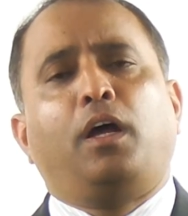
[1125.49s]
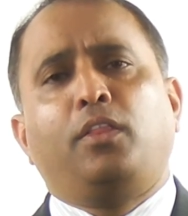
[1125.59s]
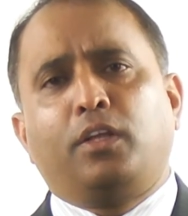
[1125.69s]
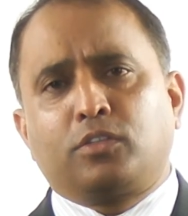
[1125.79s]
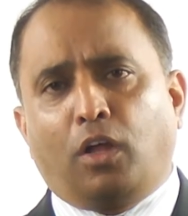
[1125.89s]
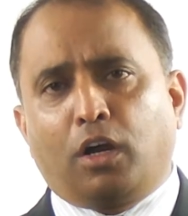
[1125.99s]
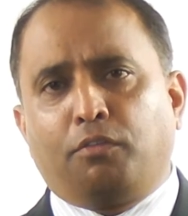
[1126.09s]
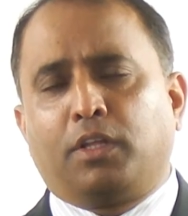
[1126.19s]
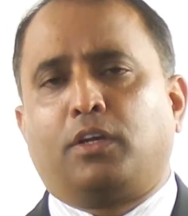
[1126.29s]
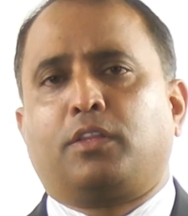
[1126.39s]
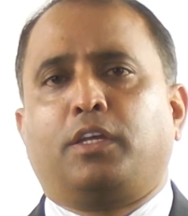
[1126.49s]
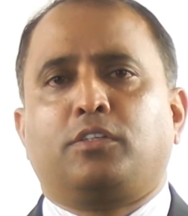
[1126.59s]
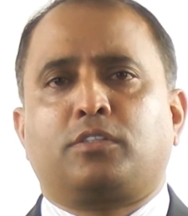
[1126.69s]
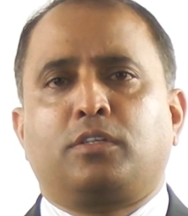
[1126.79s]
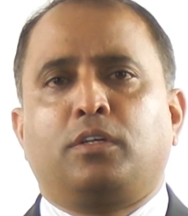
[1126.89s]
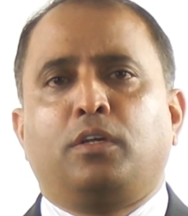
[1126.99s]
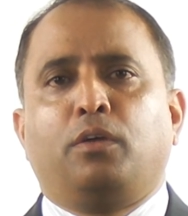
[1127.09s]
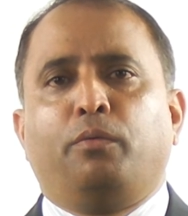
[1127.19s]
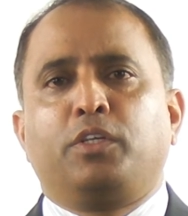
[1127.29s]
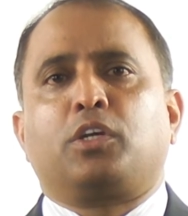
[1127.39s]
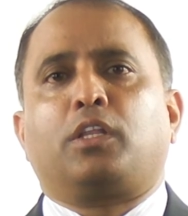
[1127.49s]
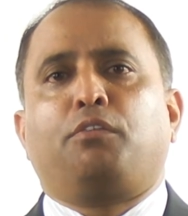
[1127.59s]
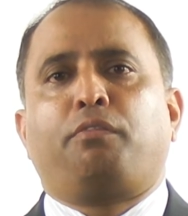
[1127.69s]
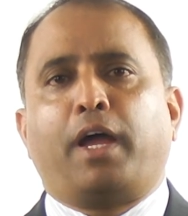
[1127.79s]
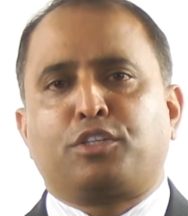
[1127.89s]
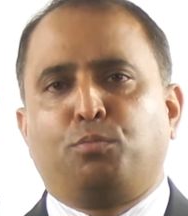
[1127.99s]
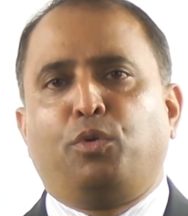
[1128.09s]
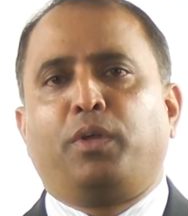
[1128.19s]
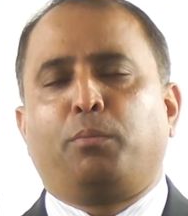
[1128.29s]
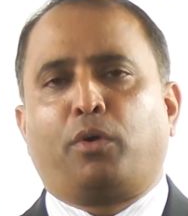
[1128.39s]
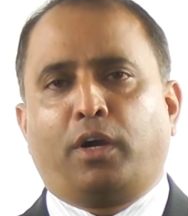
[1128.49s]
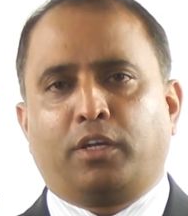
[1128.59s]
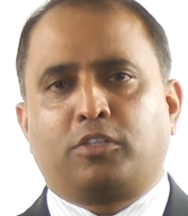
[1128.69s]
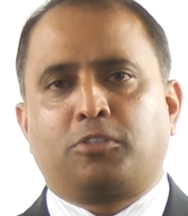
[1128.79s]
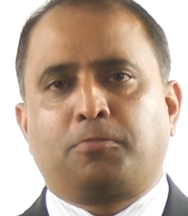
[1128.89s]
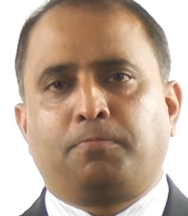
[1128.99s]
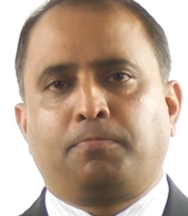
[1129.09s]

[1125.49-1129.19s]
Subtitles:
And there's a lot of other things, which are the fast-moving products.